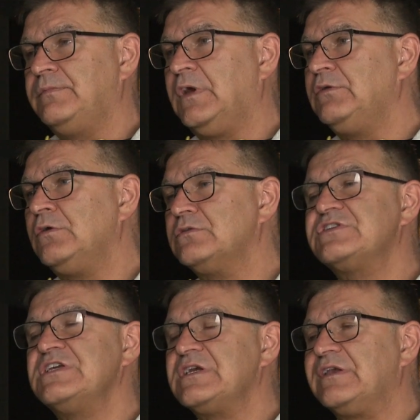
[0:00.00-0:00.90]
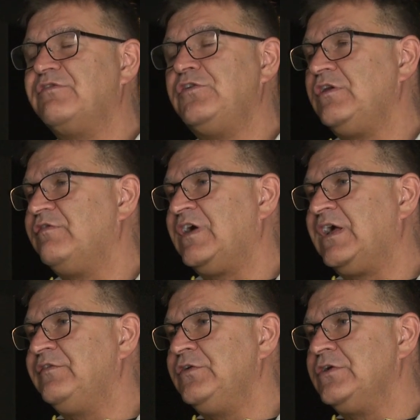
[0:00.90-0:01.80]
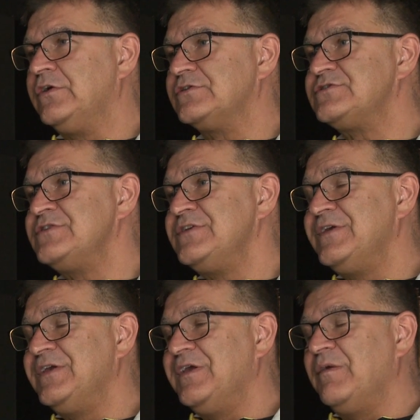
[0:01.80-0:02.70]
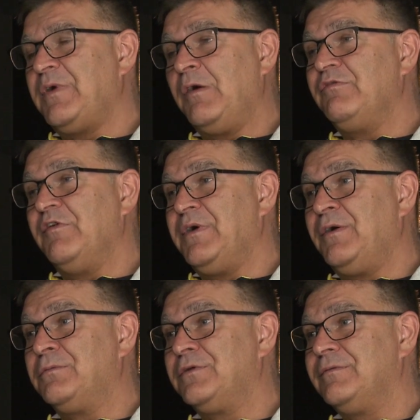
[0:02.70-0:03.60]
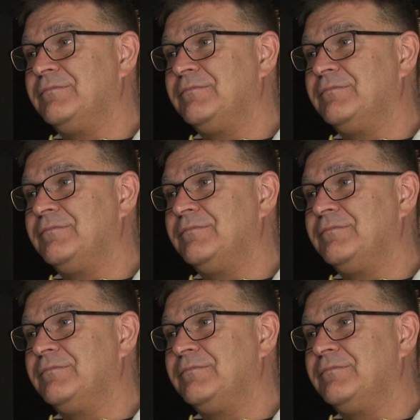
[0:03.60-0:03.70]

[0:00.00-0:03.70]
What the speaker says: Now you take 35 years, pound for pound,